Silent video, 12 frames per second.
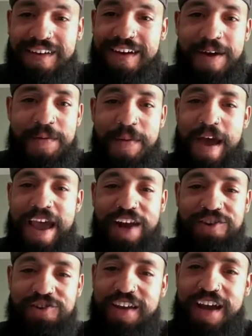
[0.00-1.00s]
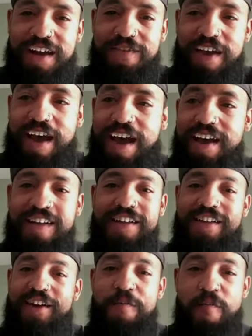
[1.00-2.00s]
I actually kind of got
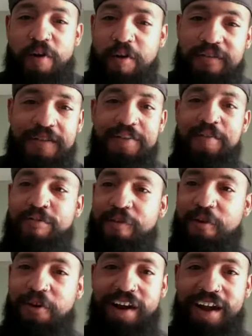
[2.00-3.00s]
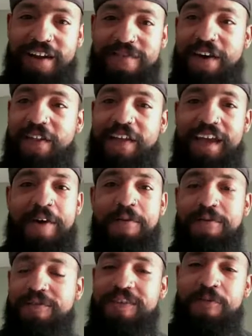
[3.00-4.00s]
immersed in the story. I felt like I
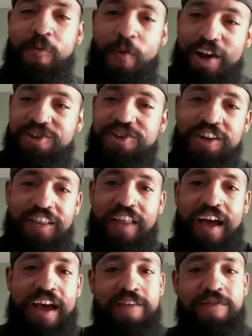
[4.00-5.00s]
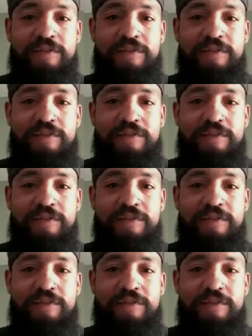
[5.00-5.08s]
was watching a live